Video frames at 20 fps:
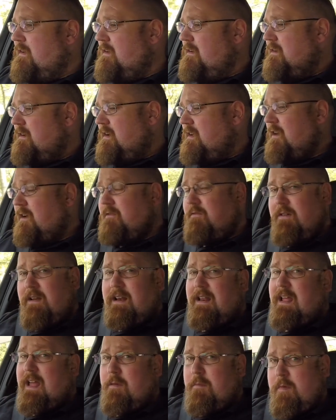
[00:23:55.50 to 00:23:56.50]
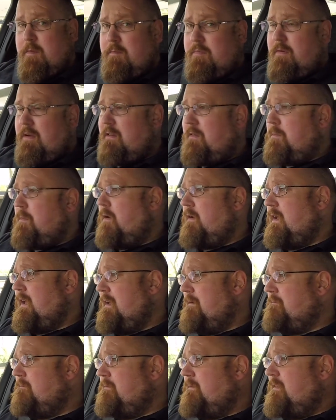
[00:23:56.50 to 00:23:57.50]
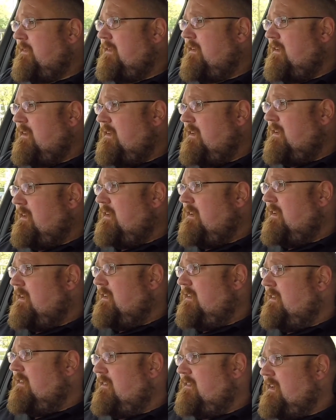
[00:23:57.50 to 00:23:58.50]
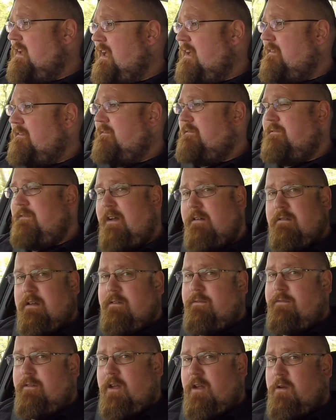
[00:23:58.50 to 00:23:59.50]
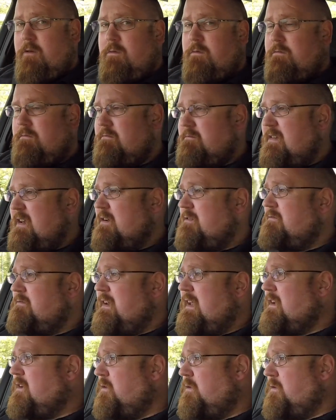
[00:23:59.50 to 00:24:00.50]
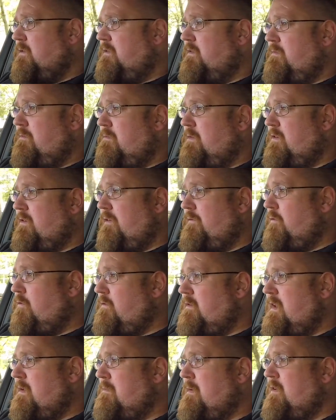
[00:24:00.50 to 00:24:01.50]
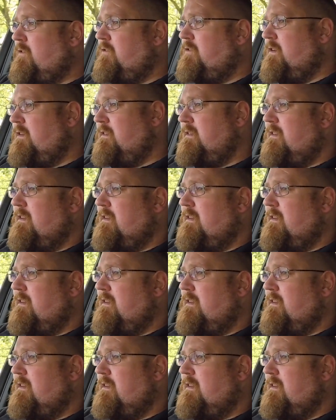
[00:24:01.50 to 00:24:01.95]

and I really am impressed by it. So yeah, very few little niggles, which I've already mentioned